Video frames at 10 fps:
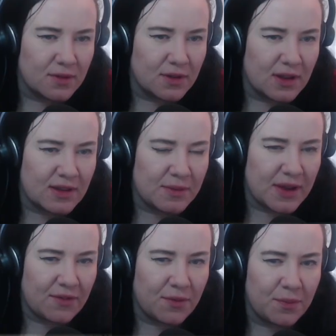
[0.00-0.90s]
They seem to
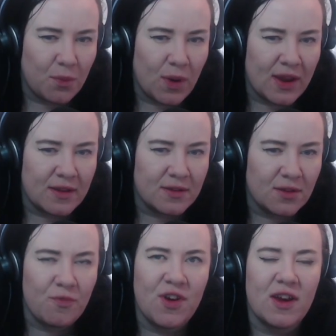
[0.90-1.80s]
have a weird
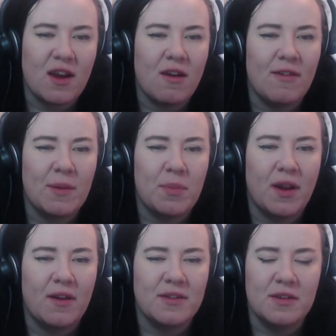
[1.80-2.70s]
reoccurring
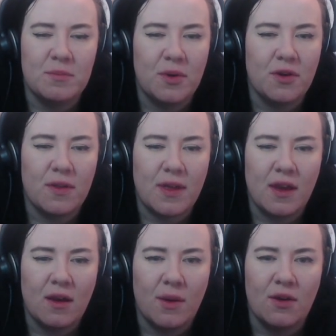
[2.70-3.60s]
plant and book
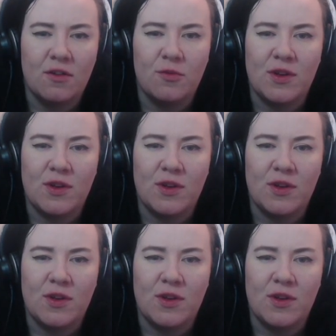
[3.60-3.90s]
thing going on if